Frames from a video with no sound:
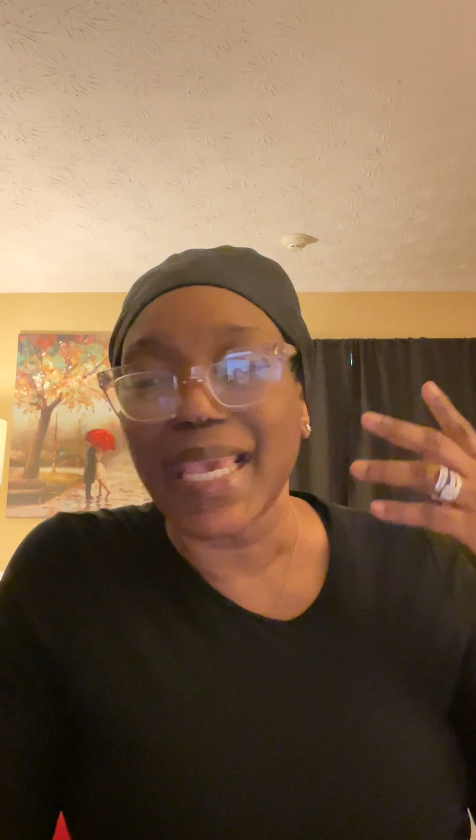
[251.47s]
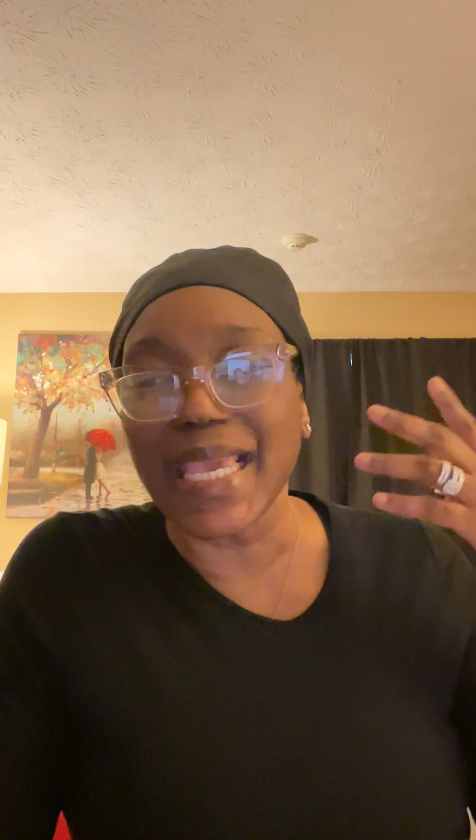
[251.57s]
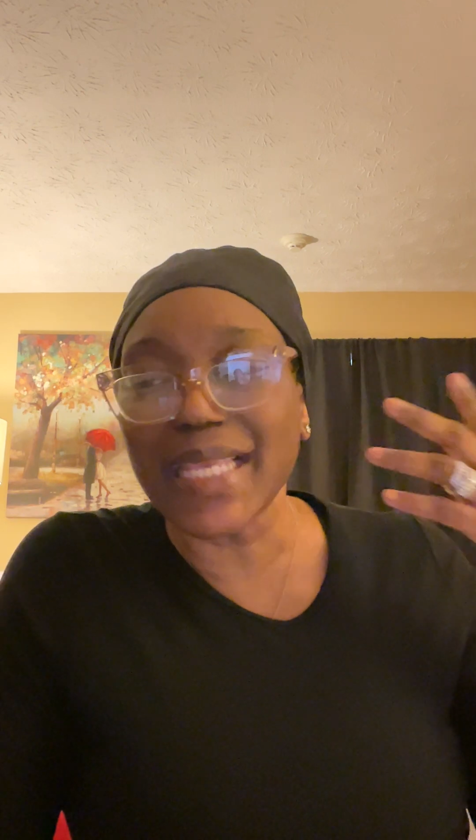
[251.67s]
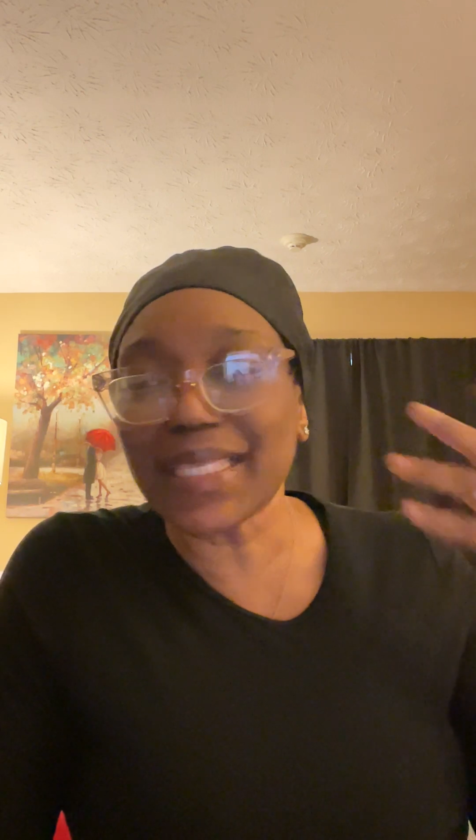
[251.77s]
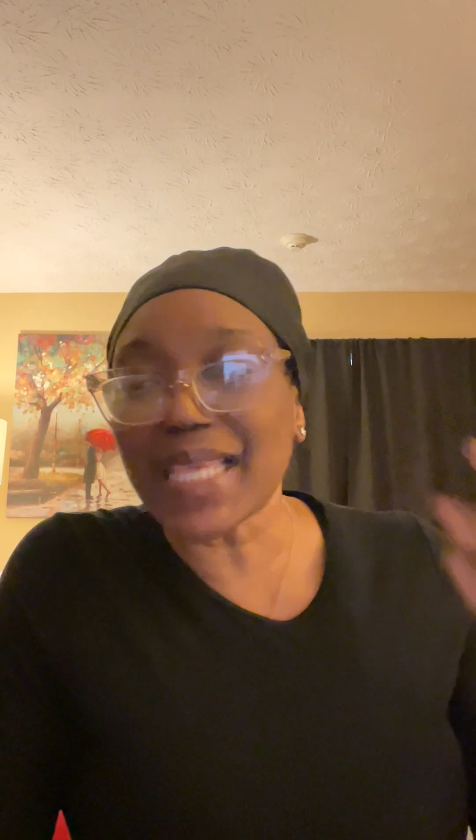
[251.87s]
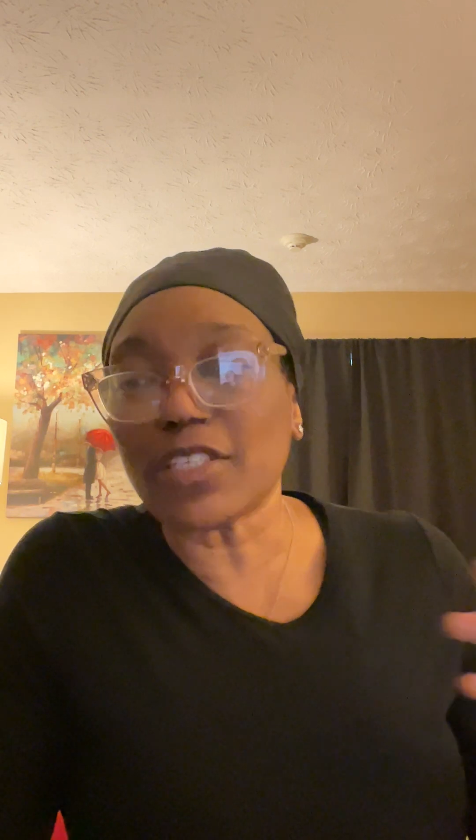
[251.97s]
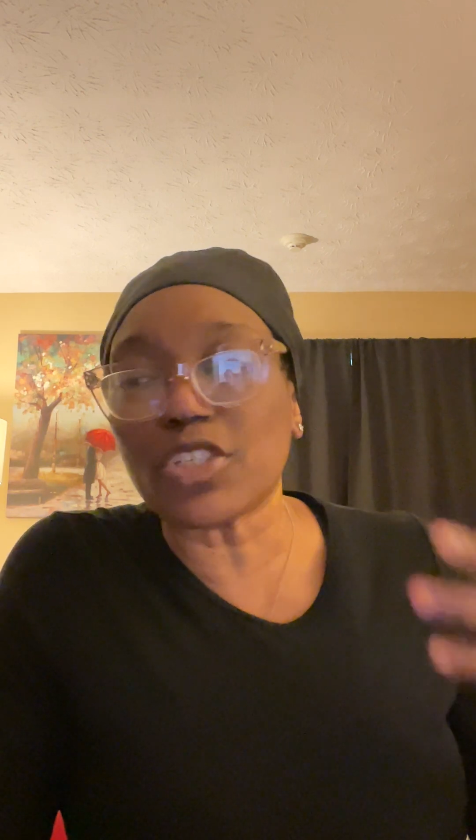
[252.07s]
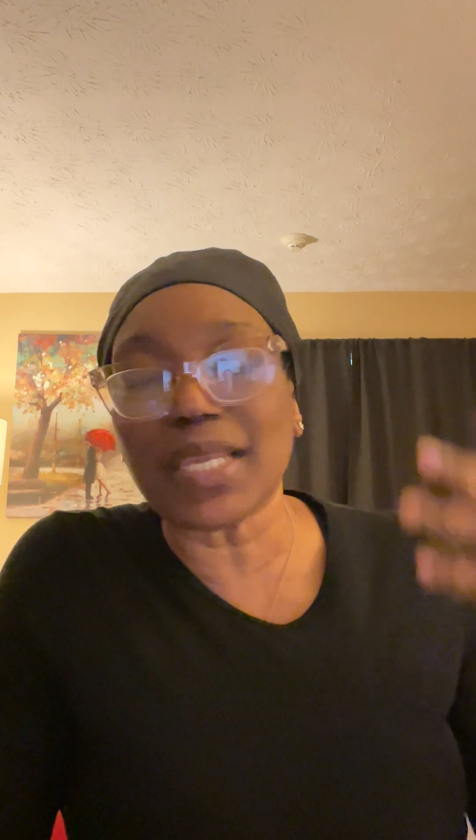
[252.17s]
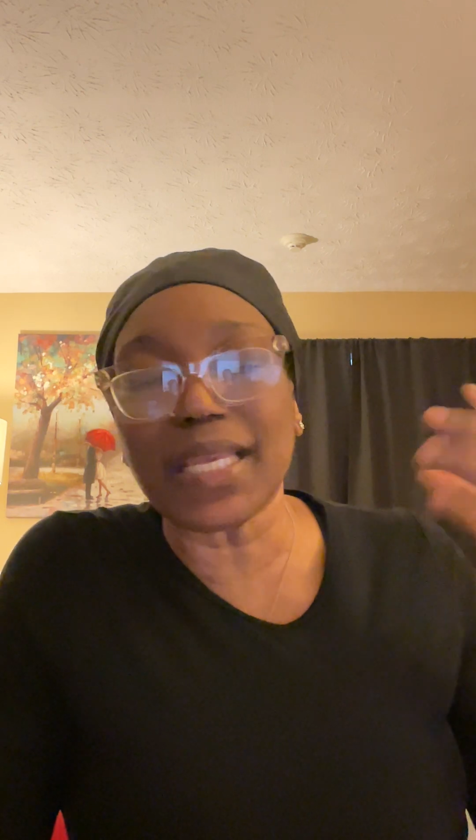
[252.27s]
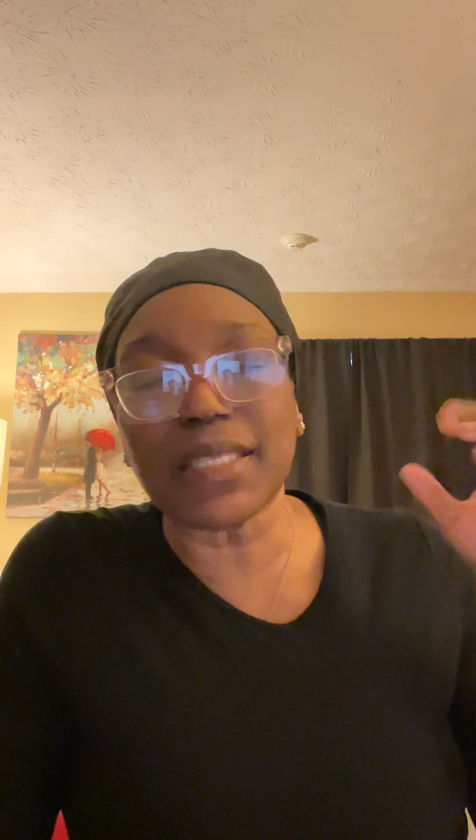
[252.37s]
it
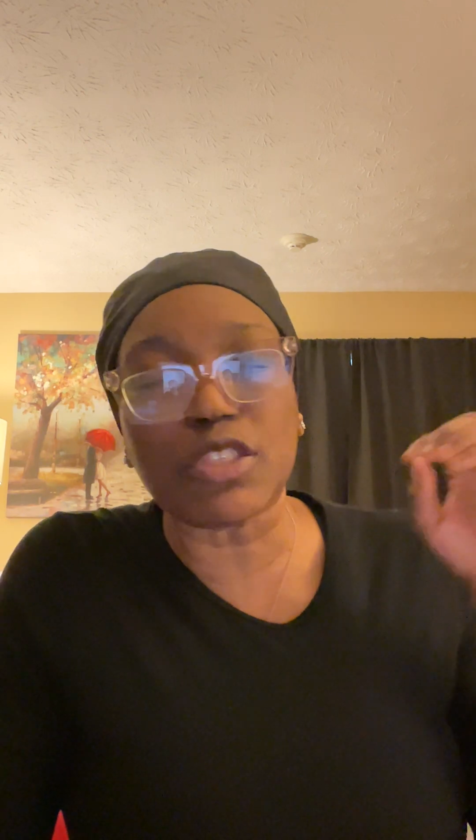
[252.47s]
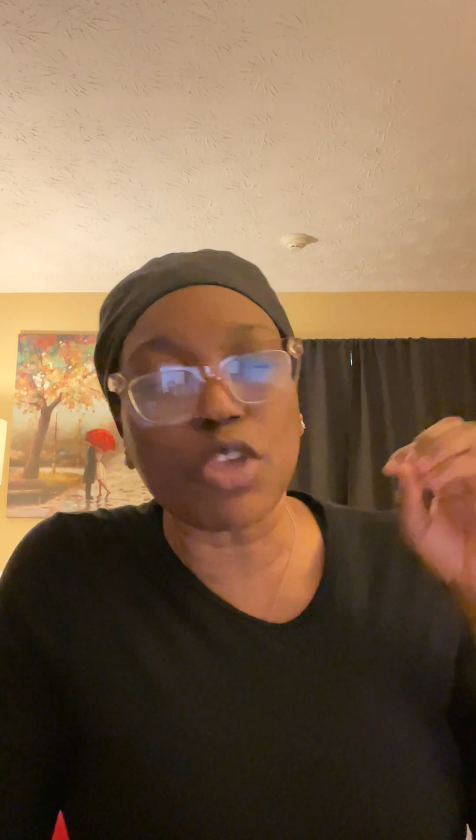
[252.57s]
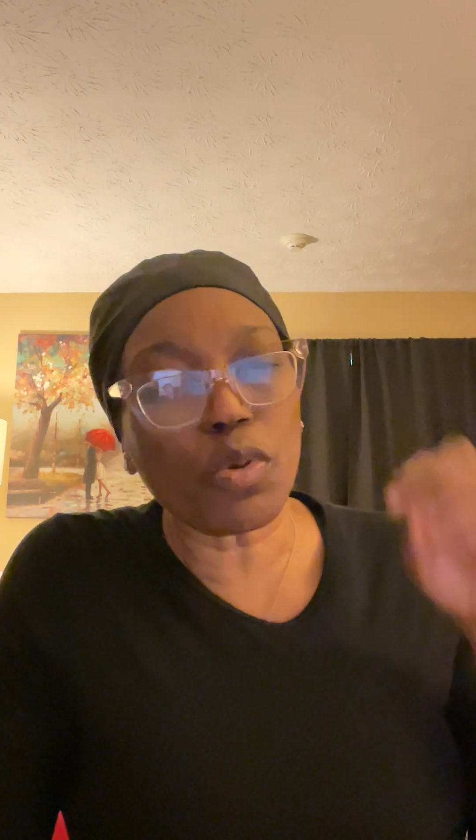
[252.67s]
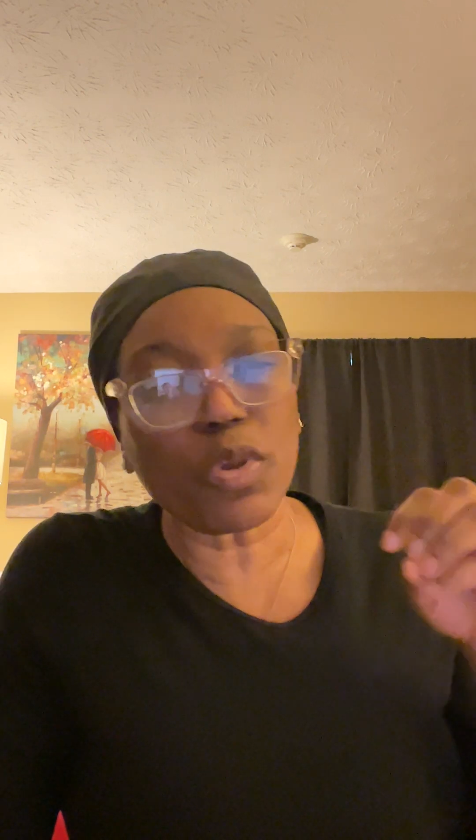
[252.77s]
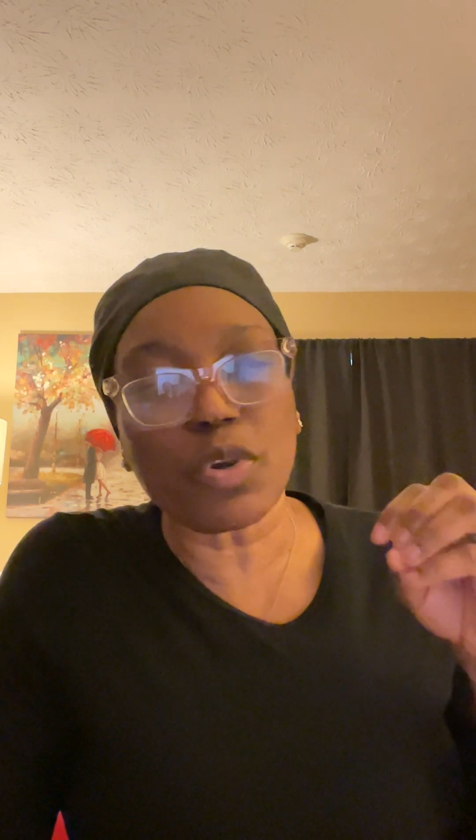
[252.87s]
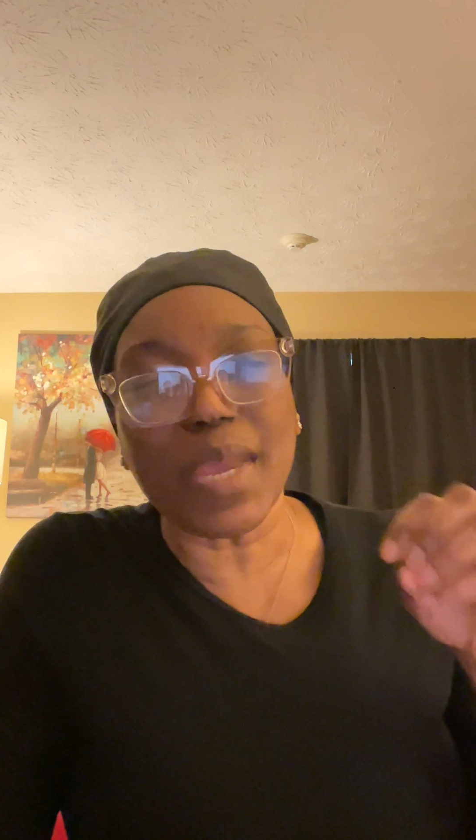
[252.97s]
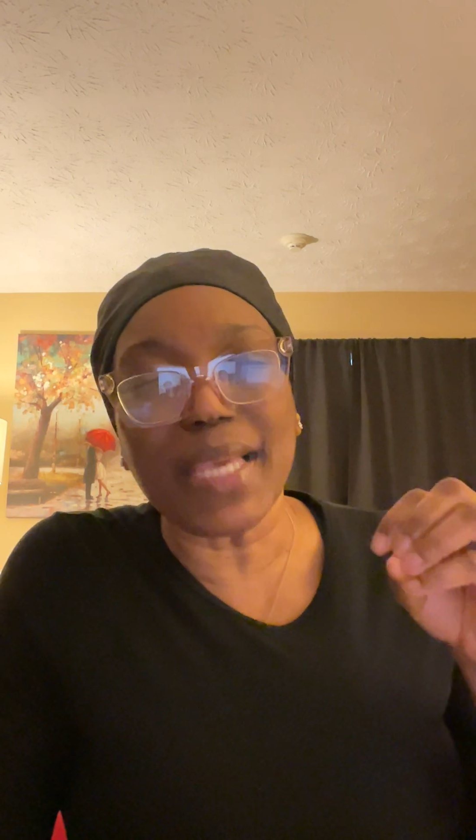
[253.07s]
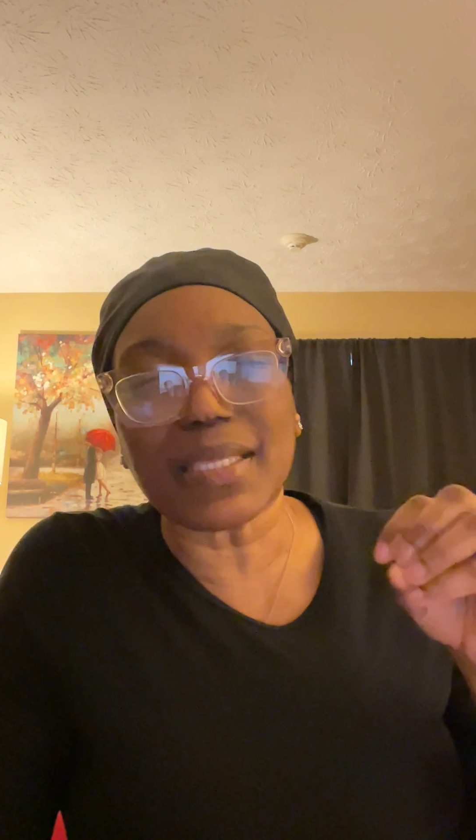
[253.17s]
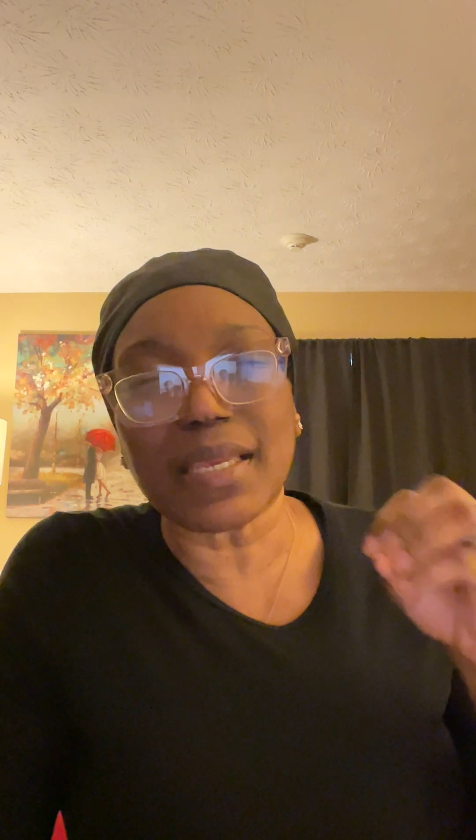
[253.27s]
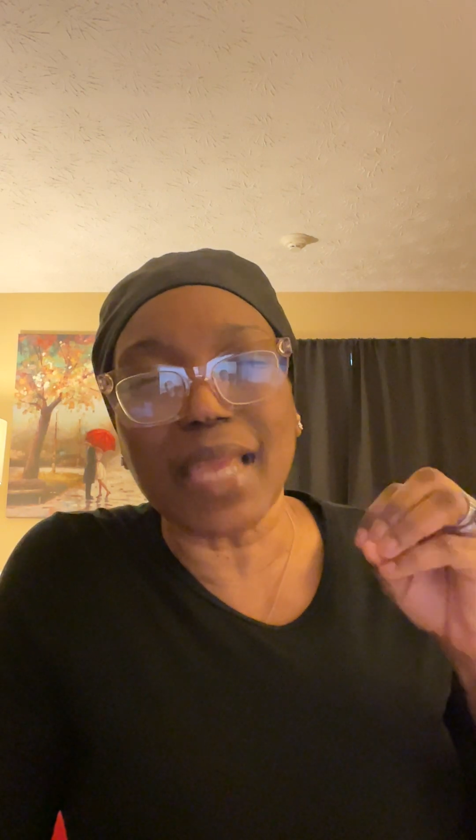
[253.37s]
essentially is so great in